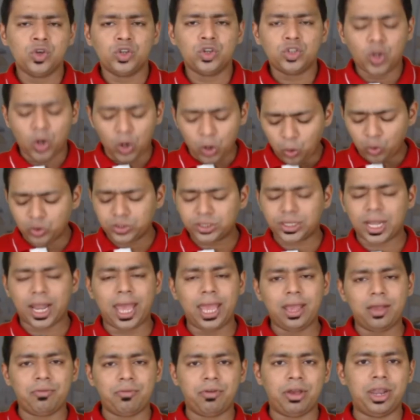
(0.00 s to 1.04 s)
So looks
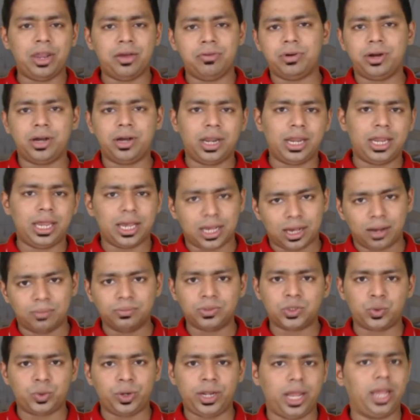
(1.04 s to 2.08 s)
like whenever he
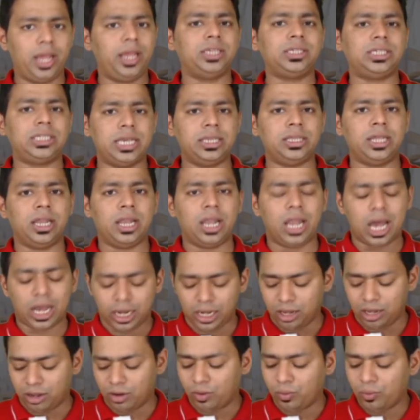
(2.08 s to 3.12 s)
comes to India, he stays in
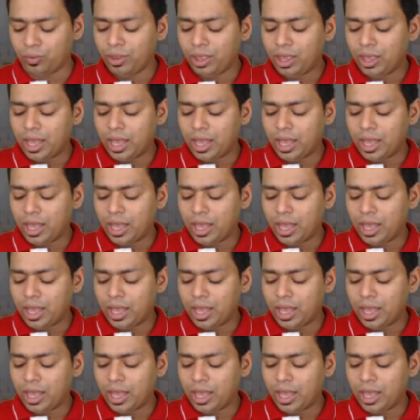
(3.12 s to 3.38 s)
Lucknow